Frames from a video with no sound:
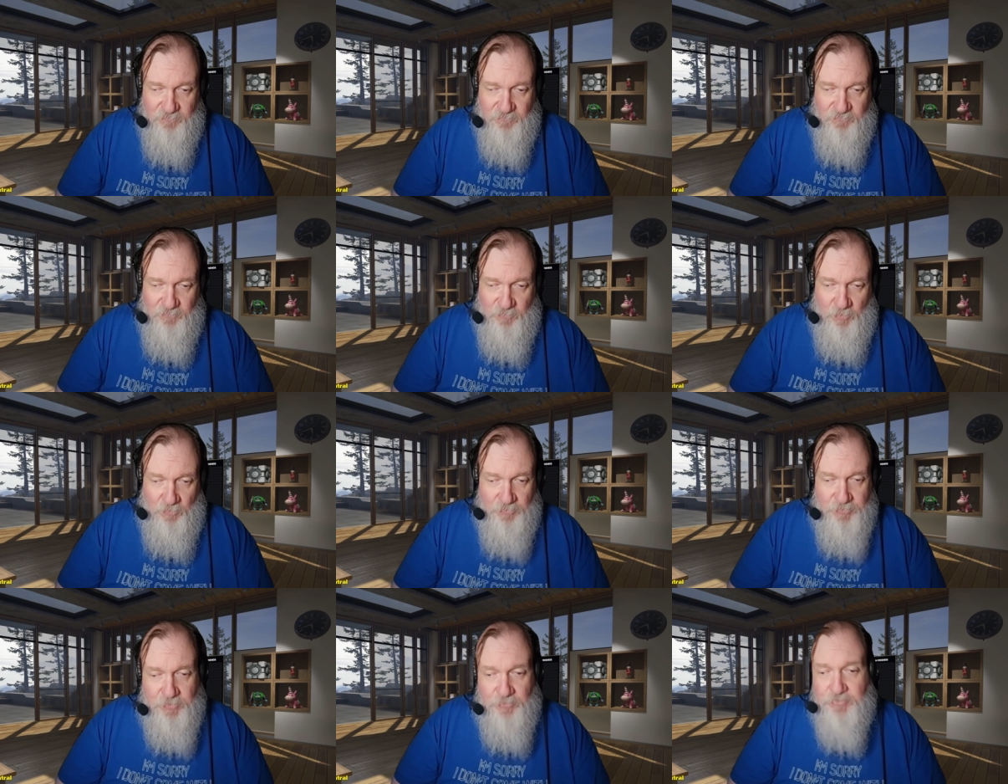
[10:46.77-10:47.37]

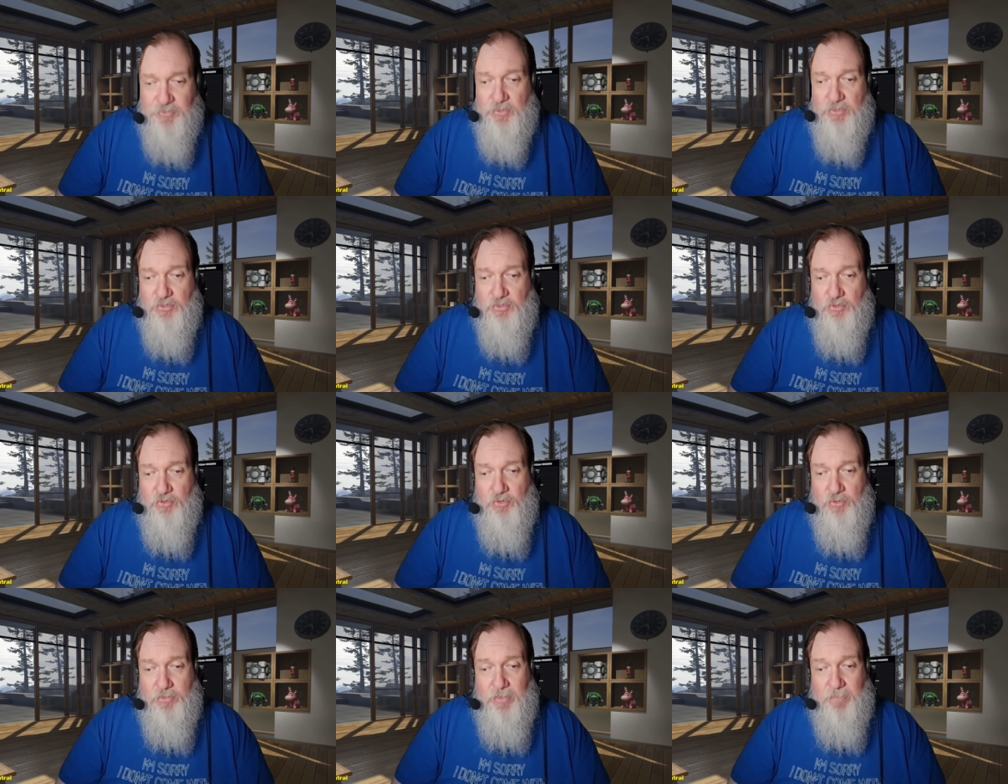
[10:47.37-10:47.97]
also to
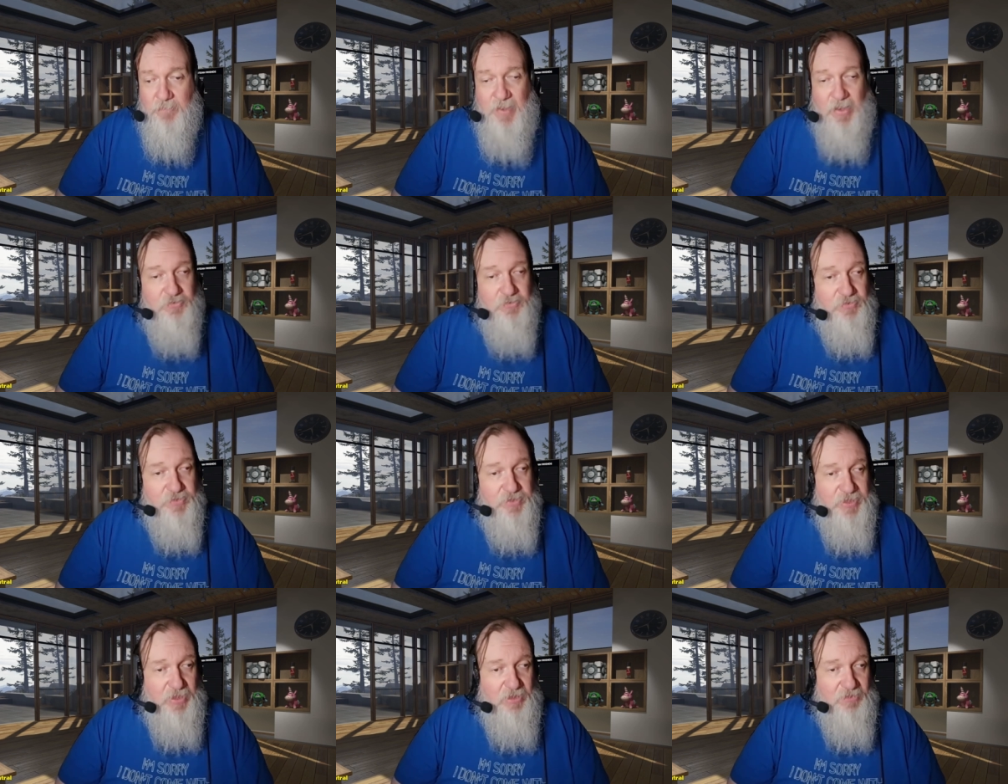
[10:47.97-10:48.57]
learn about
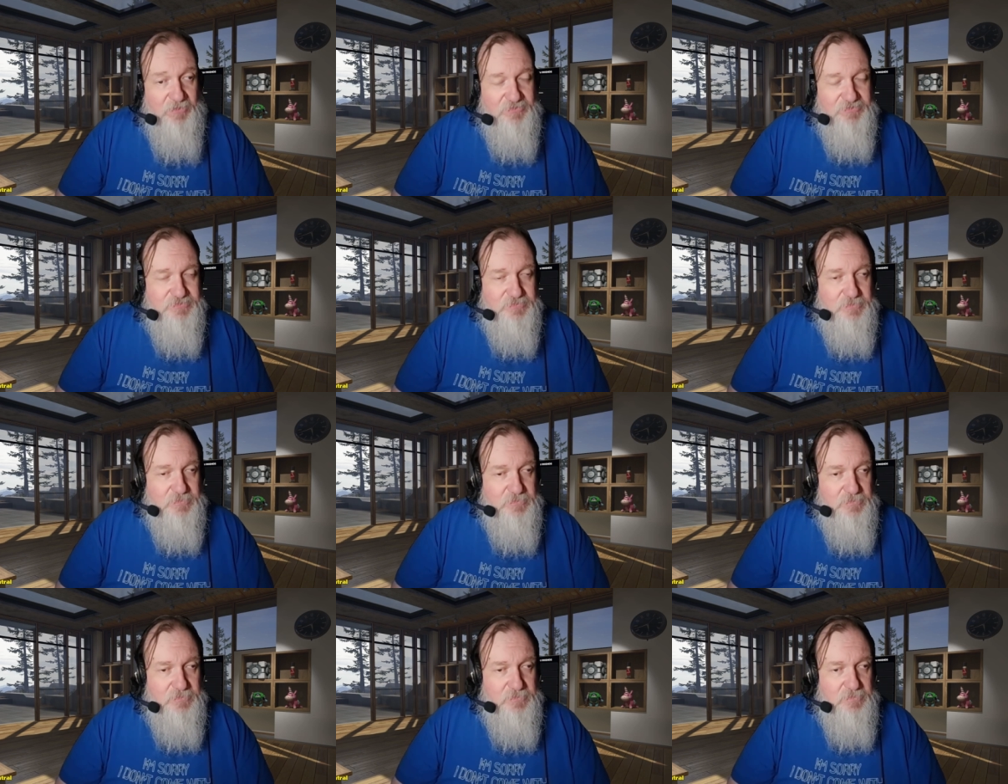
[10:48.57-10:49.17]
herself,
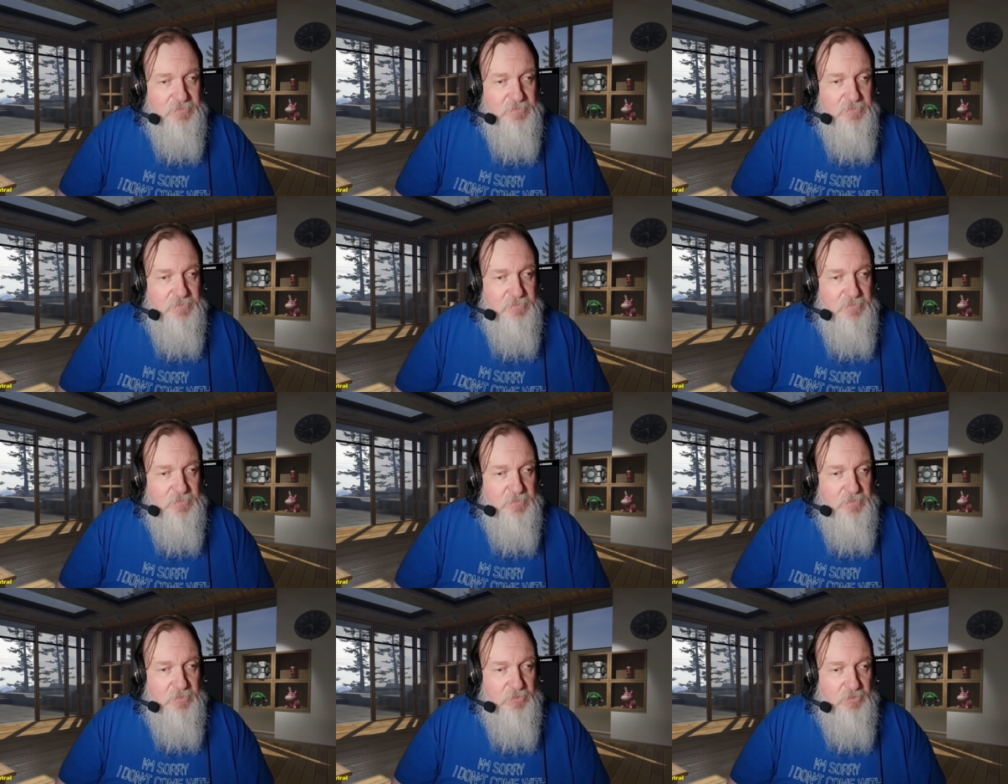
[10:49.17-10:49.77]

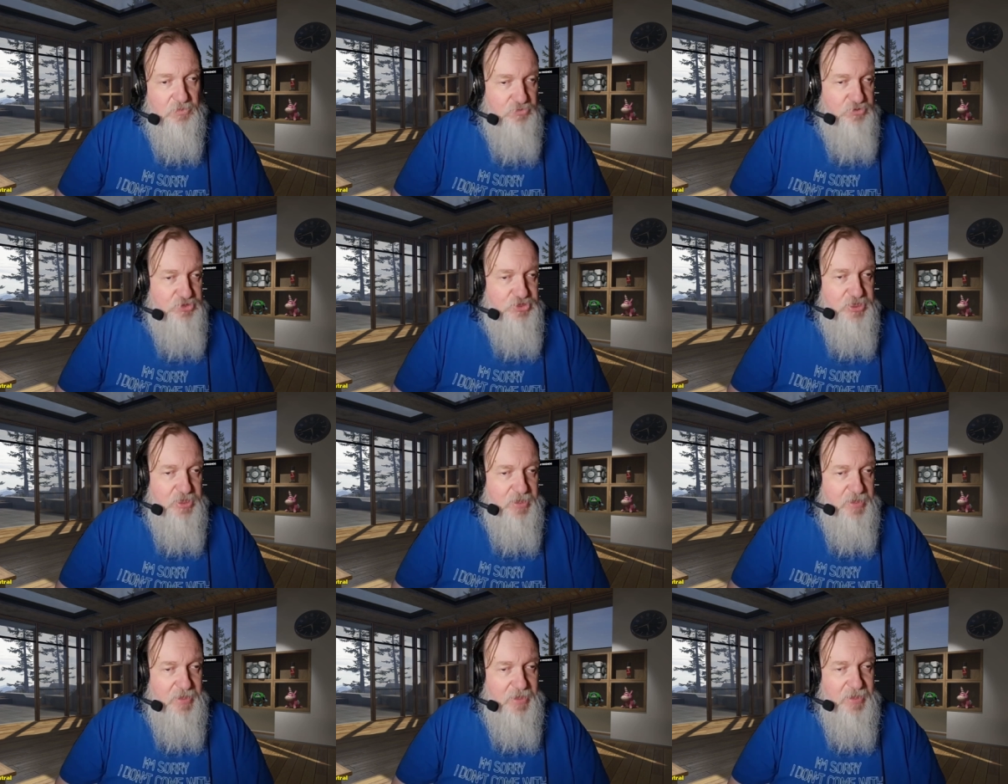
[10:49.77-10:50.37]
who
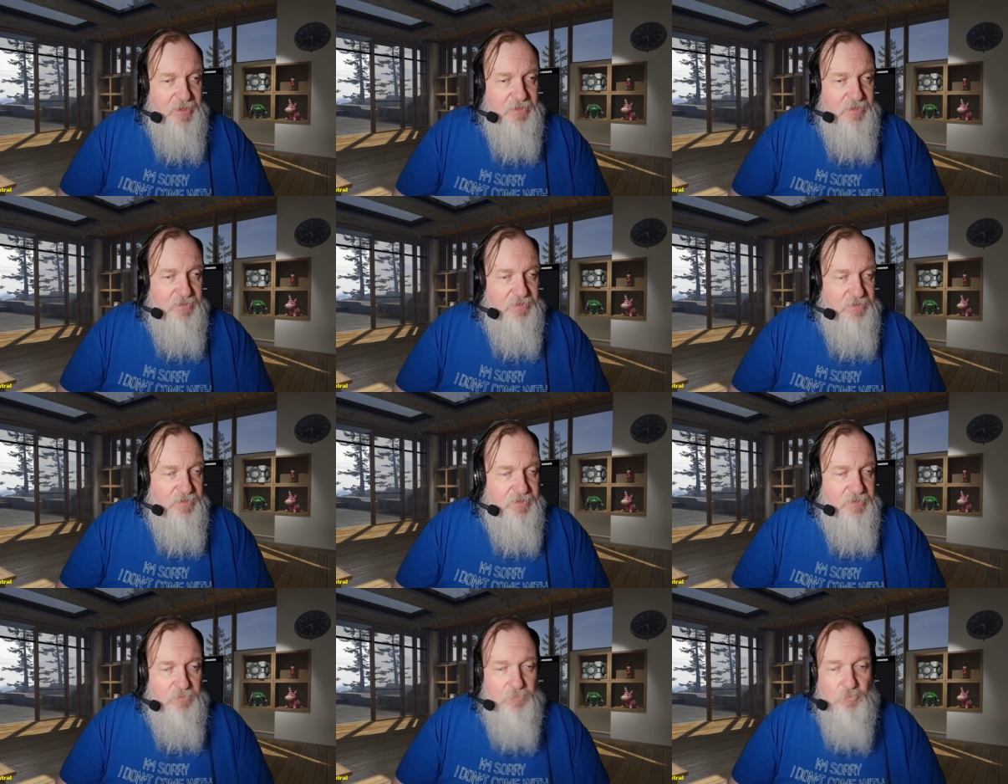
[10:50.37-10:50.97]
she
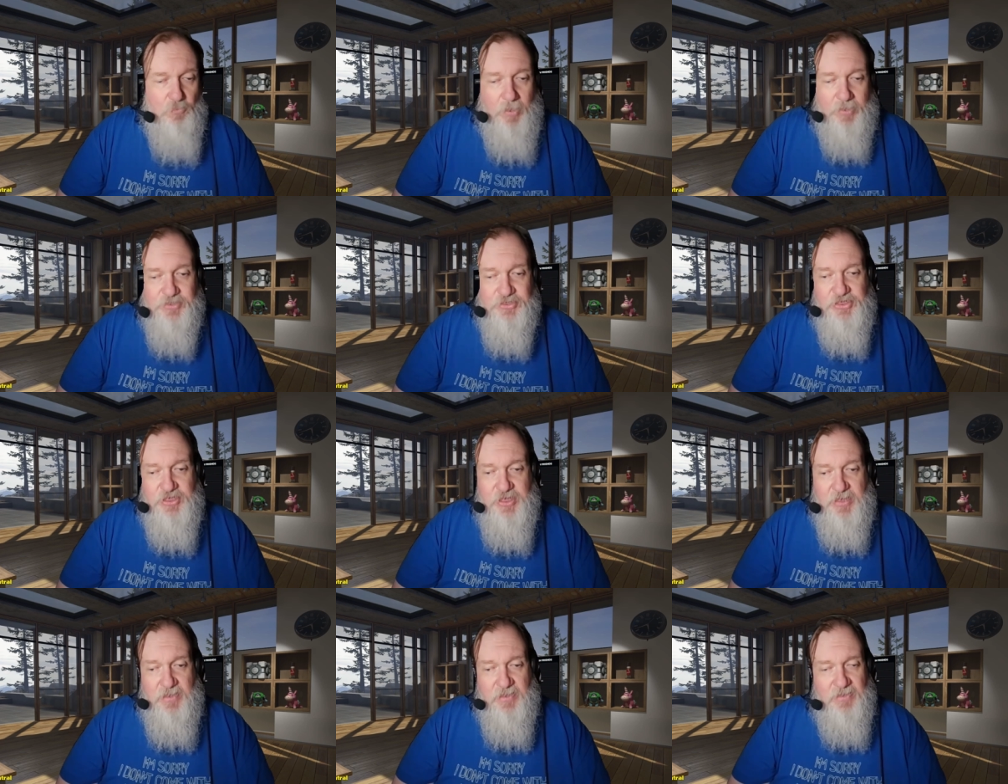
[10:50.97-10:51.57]
is and what
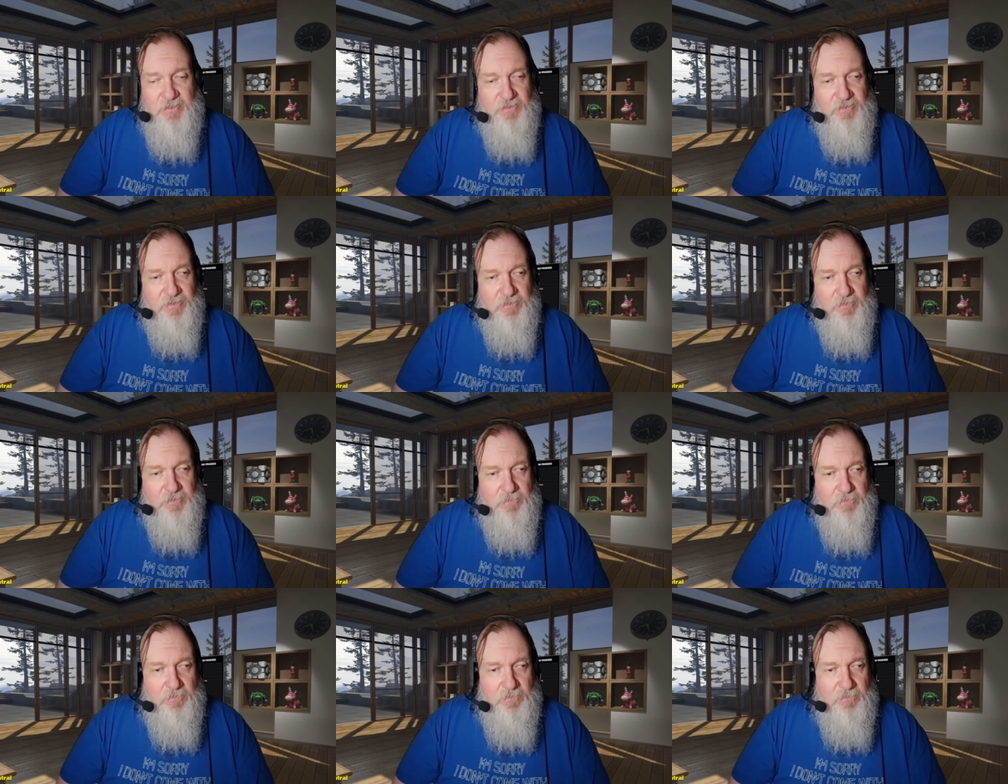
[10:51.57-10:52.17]
she is,
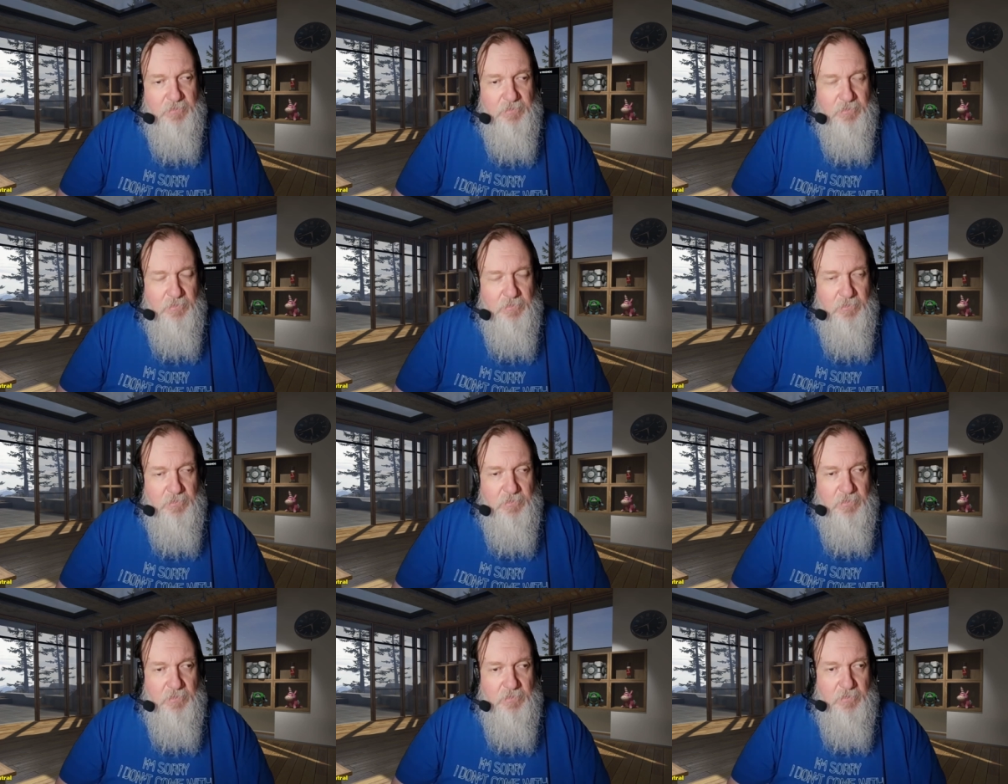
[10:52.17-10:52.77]

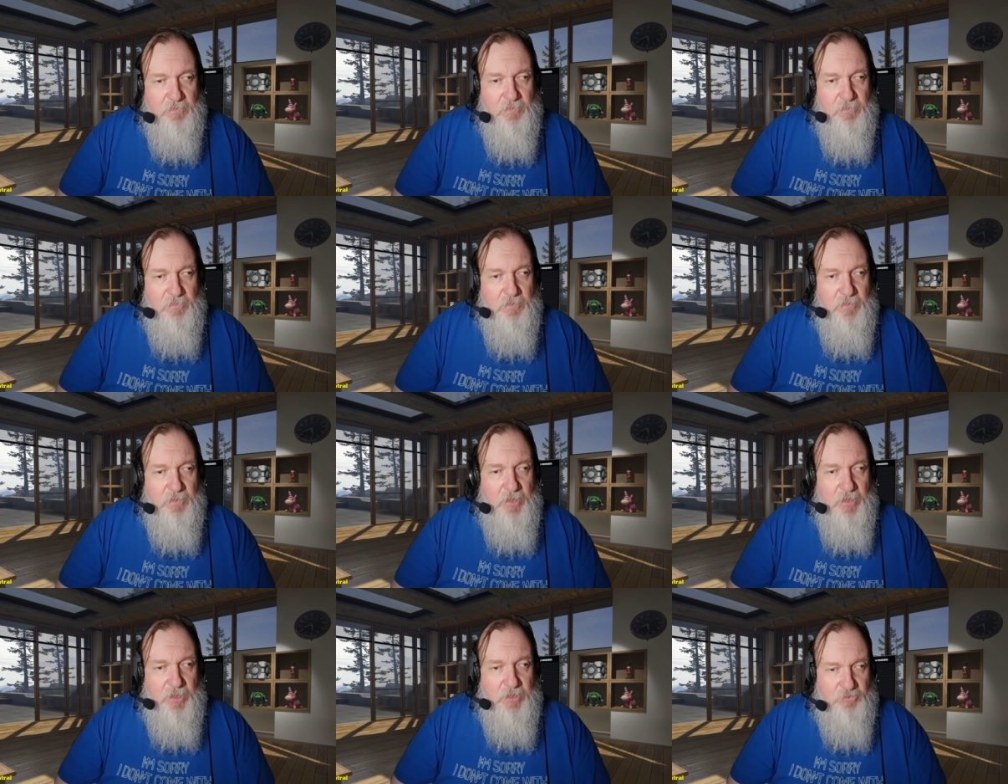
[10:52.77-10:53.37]

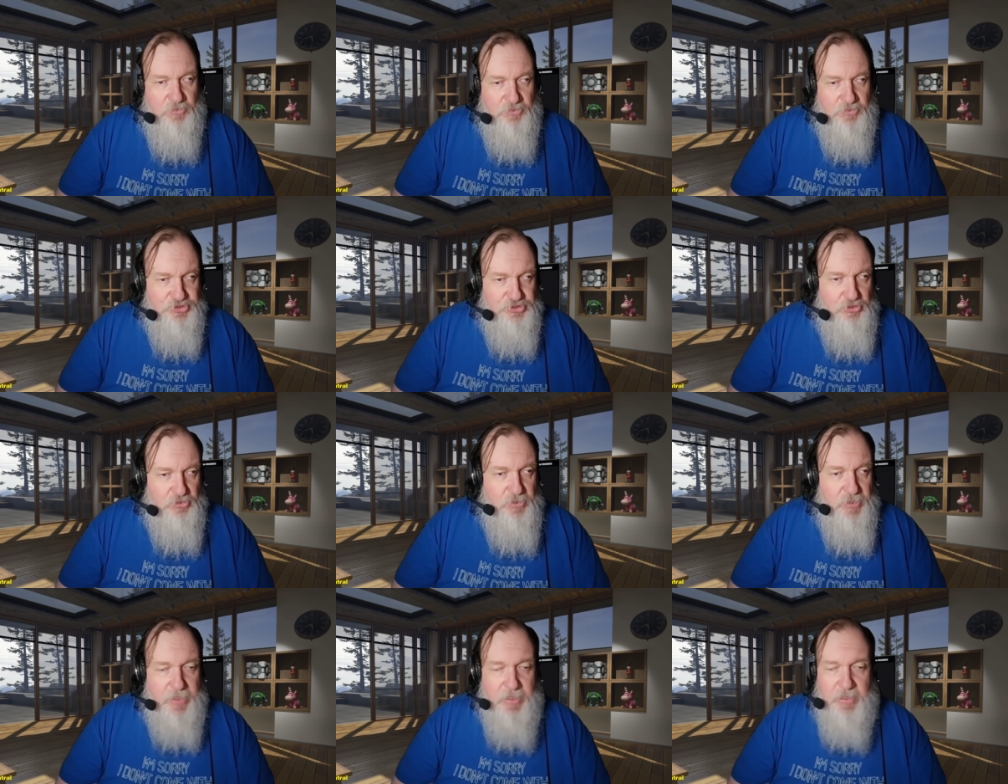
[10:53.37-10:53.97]
and her journey.